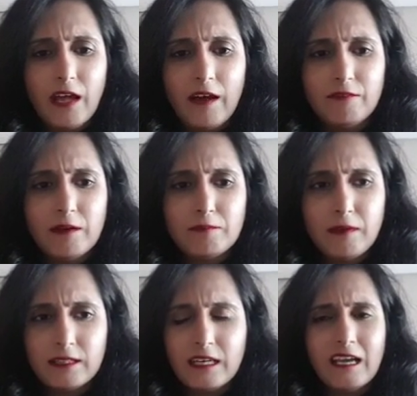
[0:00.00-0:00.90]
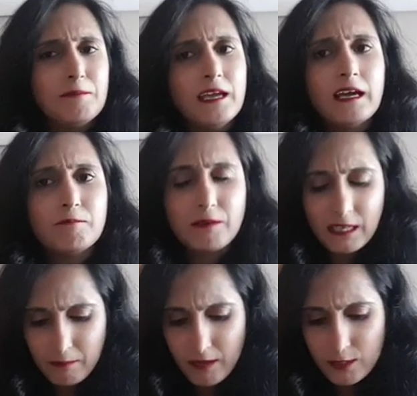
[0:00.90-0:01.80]
have them by the name
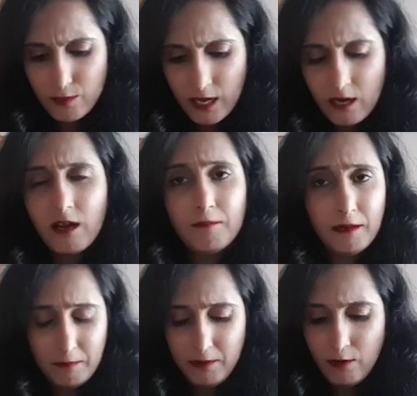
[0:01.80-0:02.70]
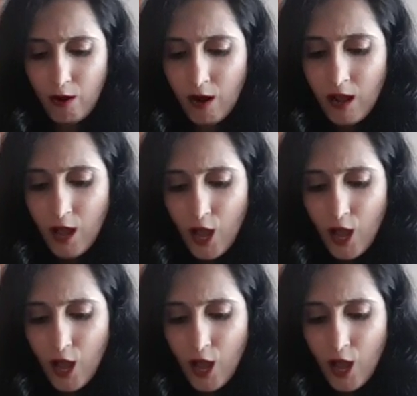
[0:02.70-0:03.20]
AM/PM as well. I might be wrong.